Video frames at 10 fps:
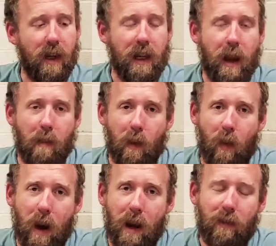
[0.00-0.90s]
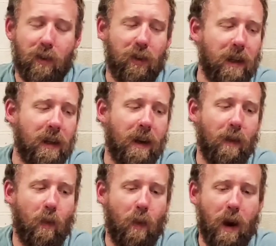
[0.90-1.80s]
Now my wife, she
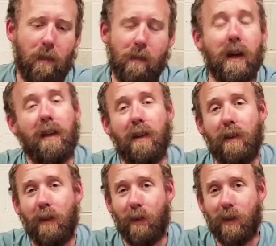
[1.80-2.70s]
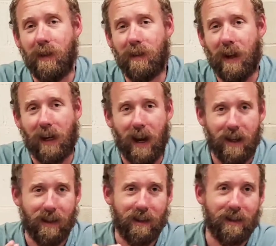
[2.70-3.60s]
didn't want me to do this. I
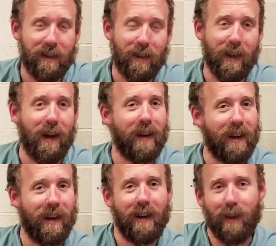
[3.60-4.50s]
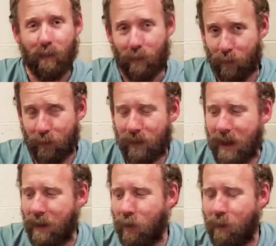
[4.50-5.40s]
kind of snuck it in the brew
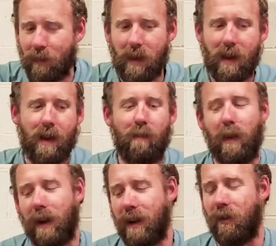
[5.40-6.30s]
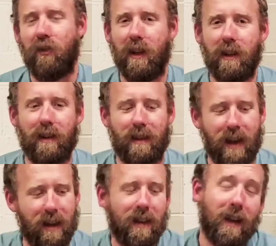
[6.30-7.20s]
schedule because she's
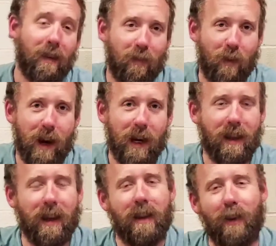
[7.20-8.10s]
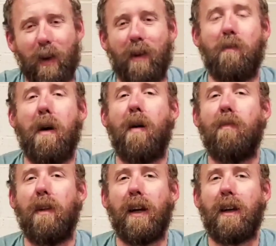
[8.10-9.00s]
deathly afraid that the greater
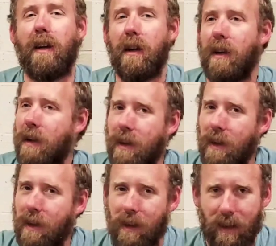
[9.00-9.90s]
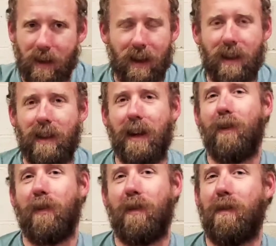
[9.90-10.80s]
public, they
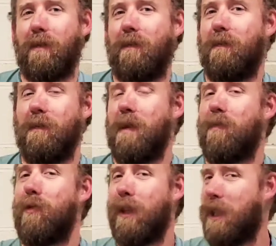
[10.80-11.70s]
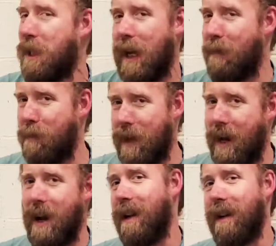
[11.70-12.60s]
don't appreciate
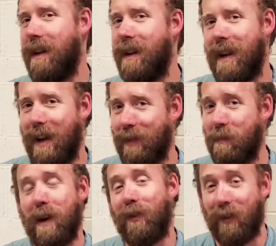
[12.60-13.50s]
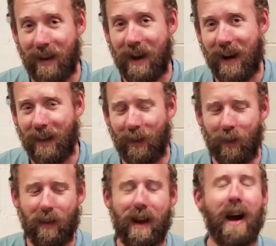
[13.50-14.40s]
banana as much as I do.
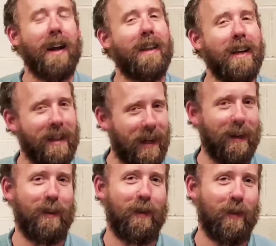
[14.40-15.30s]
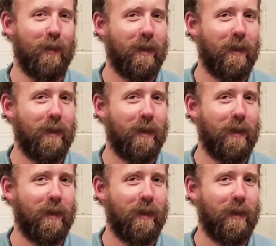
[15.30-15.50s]
I think they do.